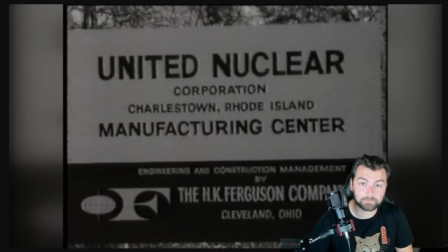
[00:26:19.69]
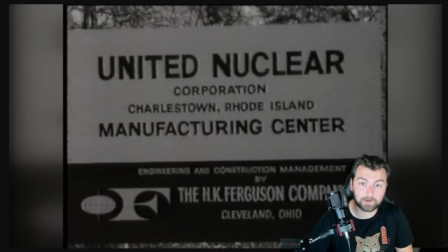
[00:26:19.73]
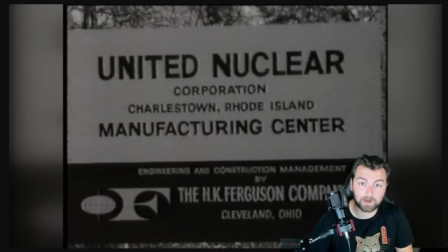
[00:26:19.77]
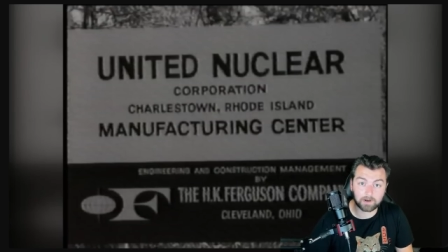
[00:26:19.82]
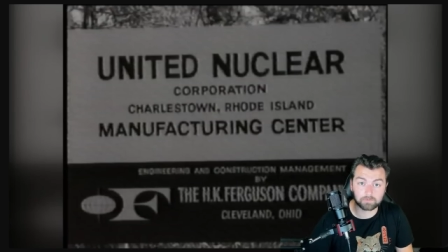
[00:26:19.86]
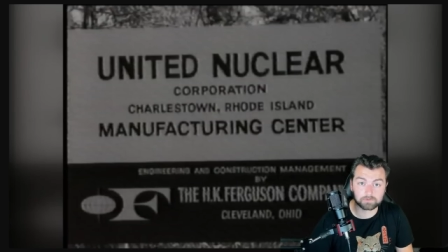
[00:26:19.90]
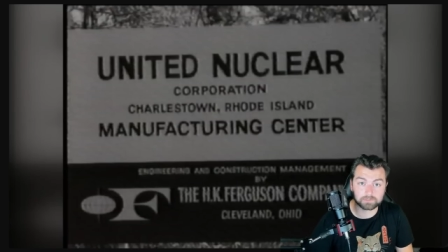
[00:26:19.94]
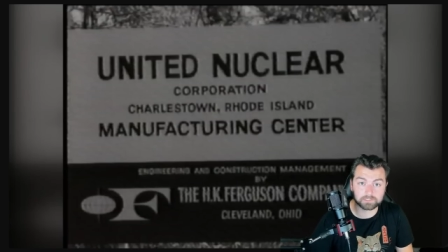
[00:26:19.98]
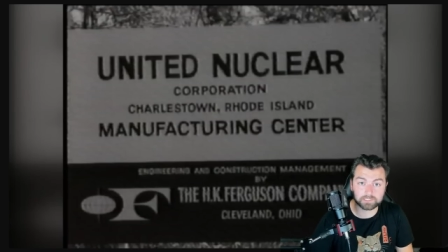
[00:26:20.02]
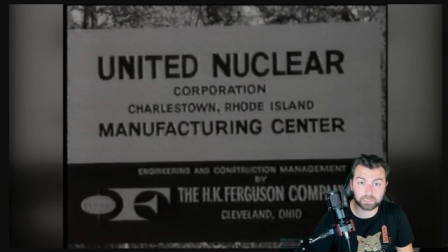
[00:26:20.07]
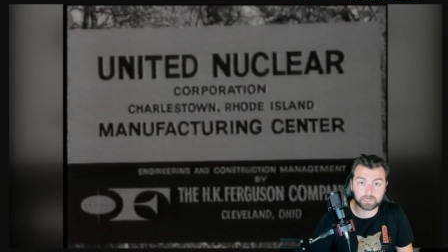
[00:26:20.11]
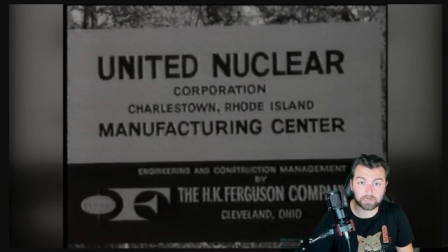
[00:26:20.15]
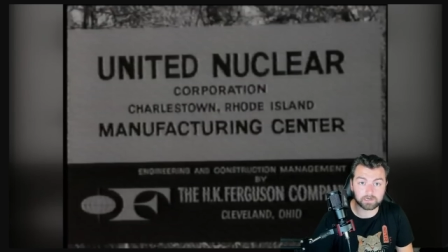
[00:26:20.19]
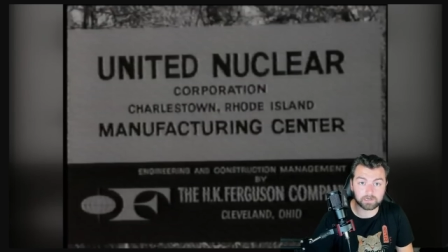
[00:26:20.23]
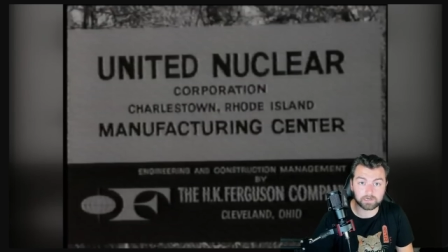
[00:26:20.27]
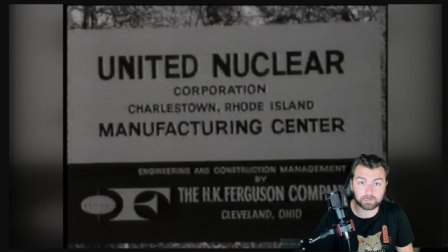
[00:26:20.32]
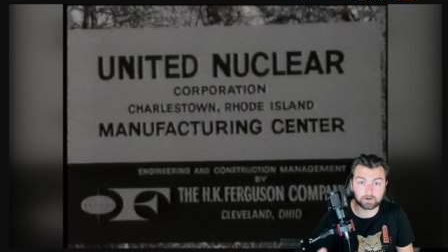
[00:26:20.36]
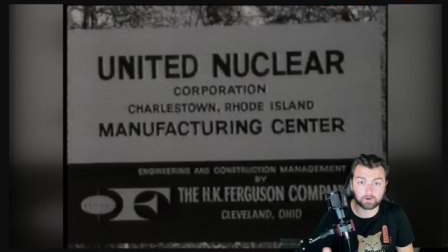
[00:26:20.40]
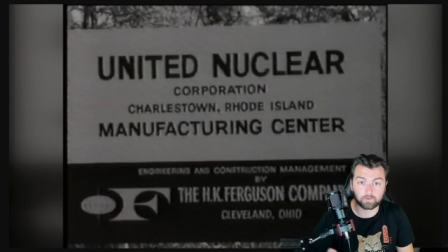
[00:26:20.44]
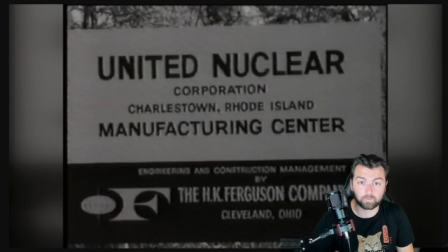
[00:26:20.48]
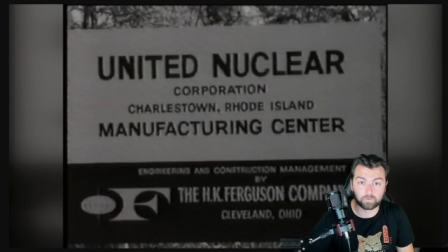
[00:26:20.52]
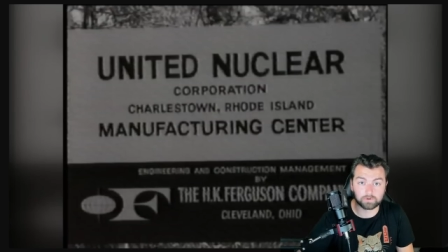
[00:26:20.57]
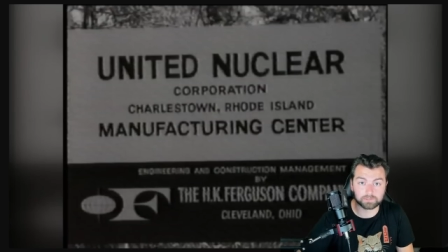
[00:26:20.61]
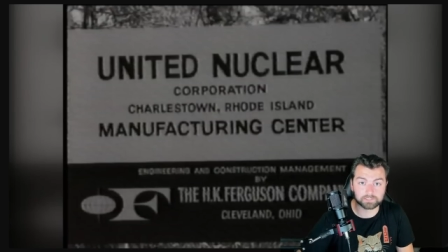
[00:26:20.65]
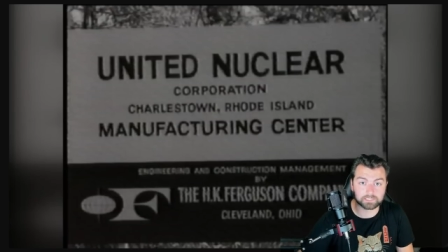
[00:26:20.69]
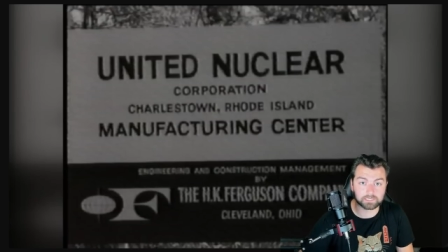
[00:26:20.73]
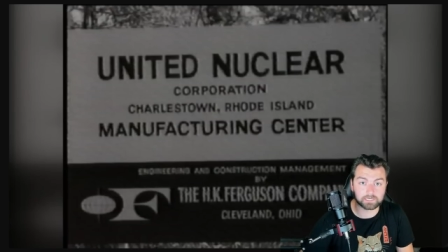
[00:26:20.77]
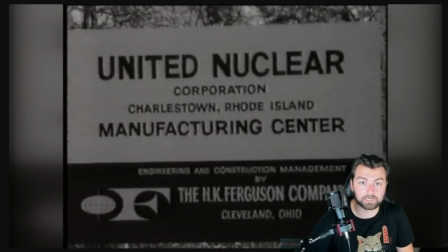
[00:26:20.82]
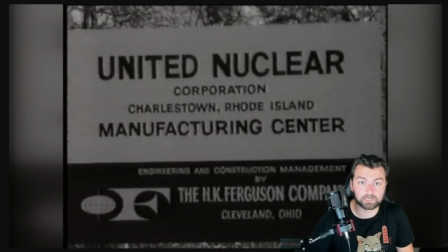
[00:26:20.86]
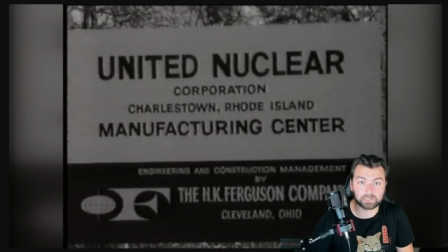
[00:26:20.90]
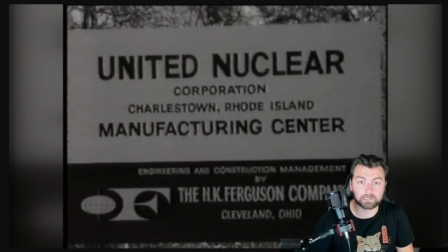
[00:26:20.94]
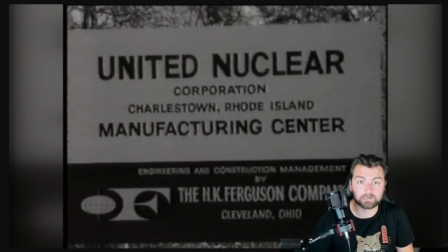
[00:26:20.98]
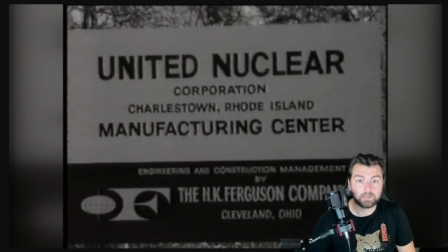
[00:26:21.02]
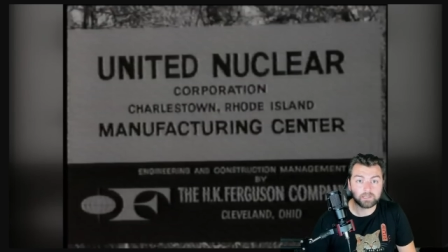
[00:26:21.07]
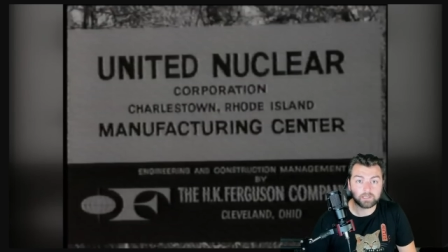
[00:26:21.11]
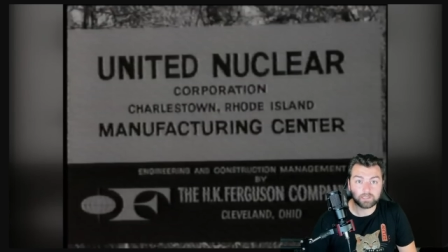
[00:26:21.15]
but I will say it here once
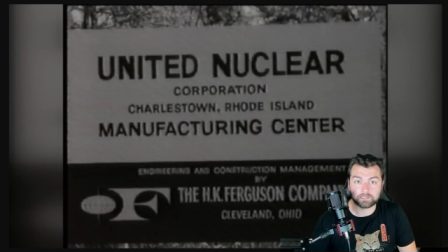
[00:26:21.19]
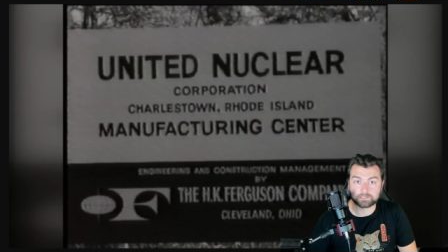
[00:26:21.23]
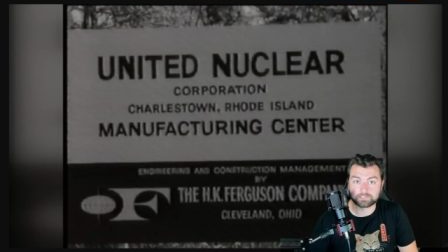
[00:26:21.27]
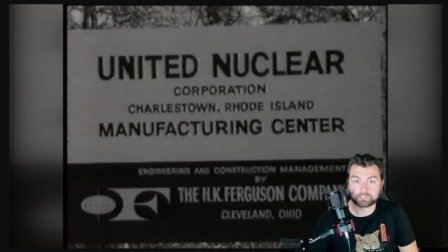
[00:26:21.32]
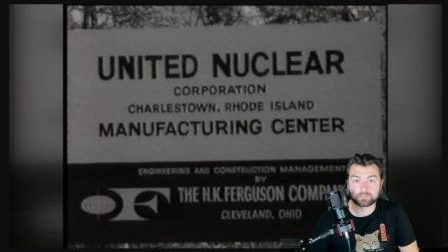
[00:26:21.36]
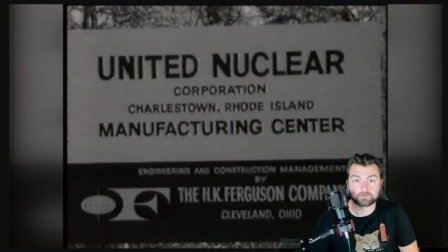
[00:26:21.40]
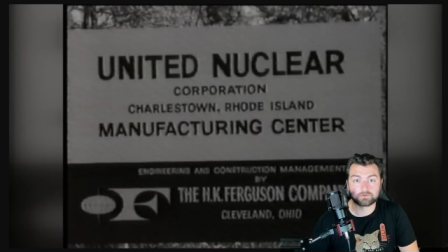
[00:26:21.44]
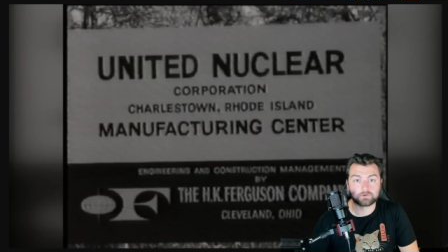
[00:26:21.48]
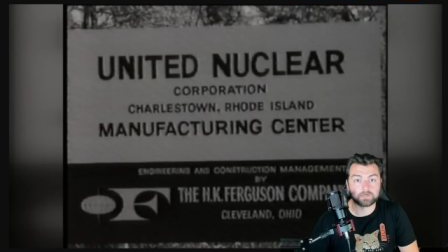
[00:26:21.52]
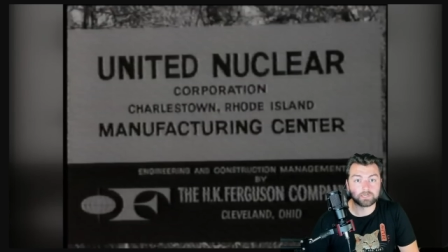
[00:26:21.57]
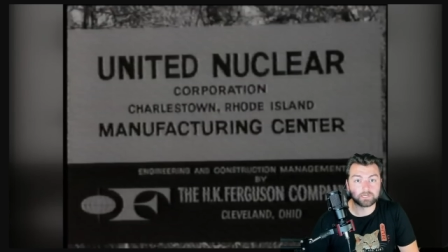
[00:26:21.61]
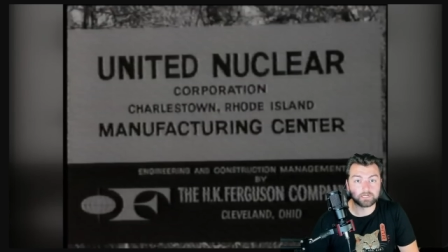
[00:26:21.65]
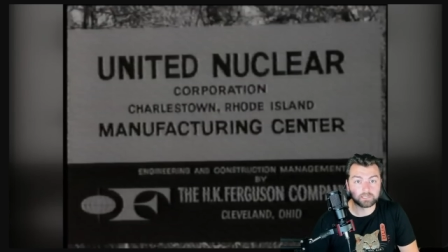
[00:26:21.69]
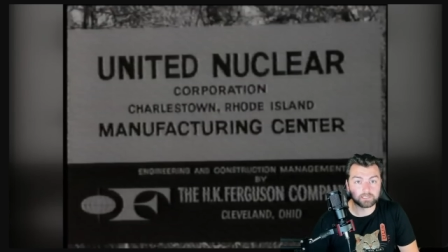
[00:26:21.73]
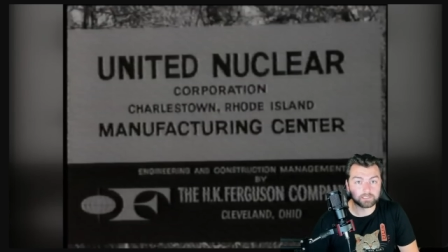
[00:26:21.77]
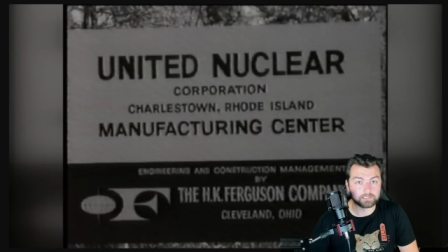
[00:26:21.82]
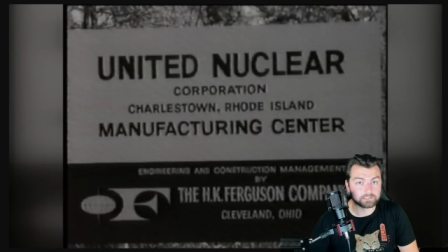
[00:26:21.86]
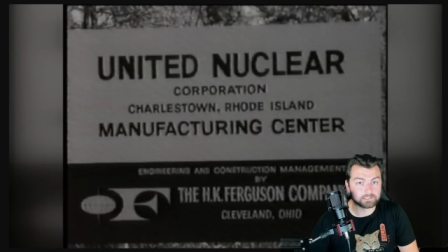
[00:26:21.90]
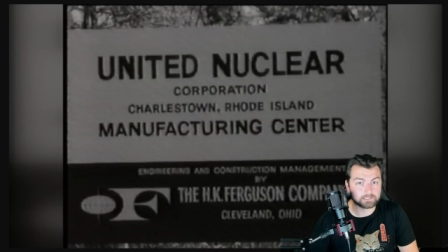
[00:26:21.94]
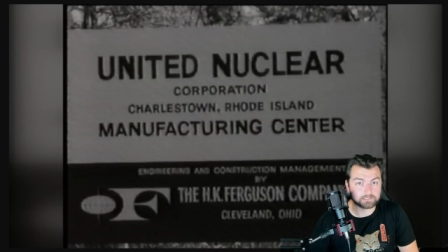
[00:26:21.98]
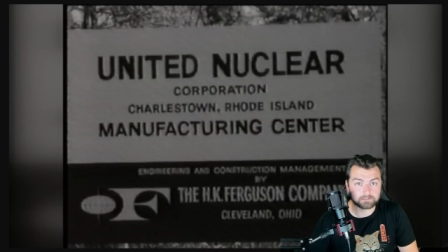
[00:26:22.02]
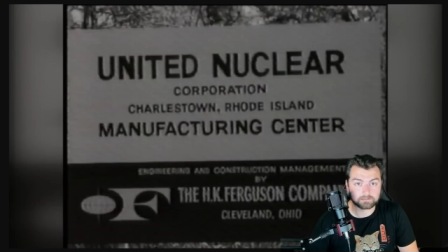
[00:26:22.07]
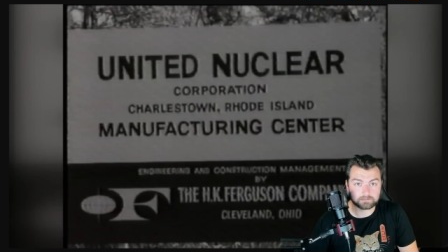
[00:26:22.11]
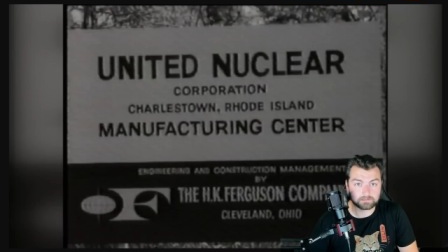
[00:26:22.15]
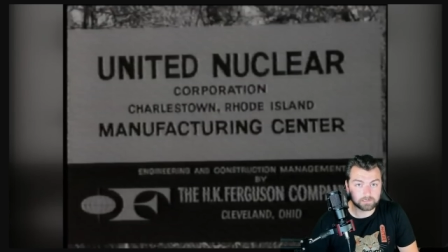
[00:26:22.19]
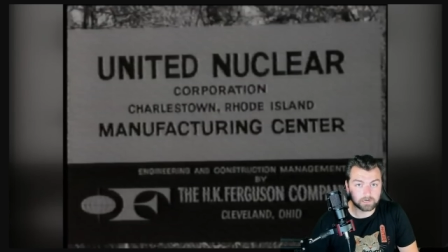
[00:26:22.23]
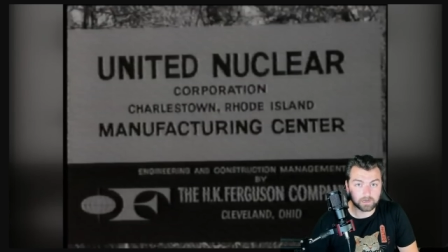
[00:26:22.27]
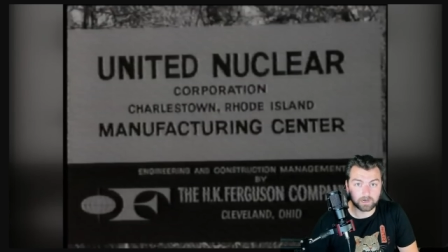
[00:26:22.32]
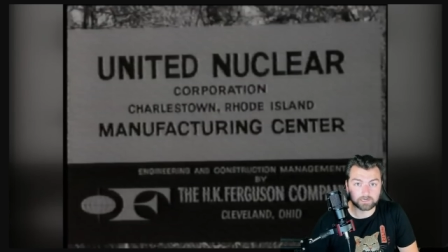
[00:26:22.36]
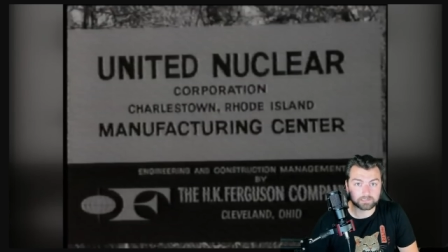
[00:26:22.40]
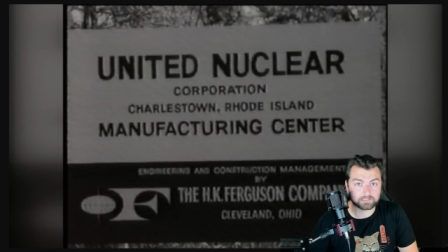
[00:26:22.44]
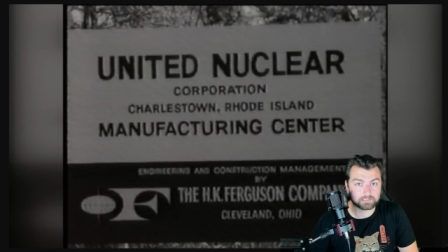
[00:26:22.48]
again, history is not